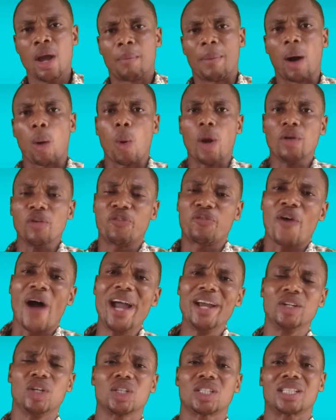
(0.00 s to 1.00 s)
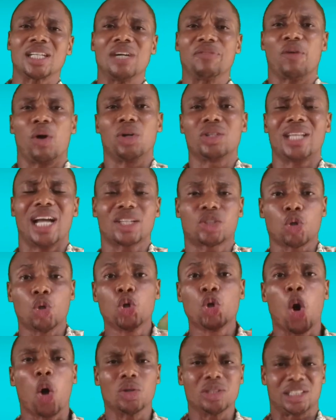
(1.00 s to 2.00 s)
But when you find yourself on that
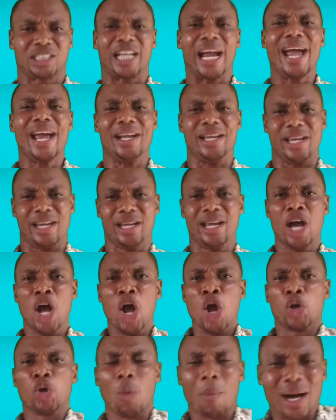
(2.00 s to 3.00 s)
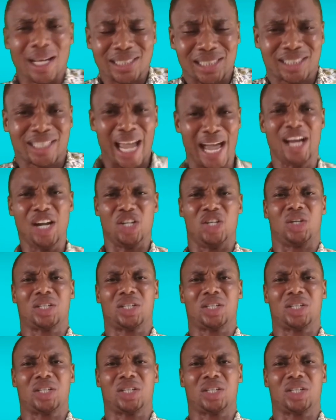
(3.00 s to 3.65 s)
long journey, you must tell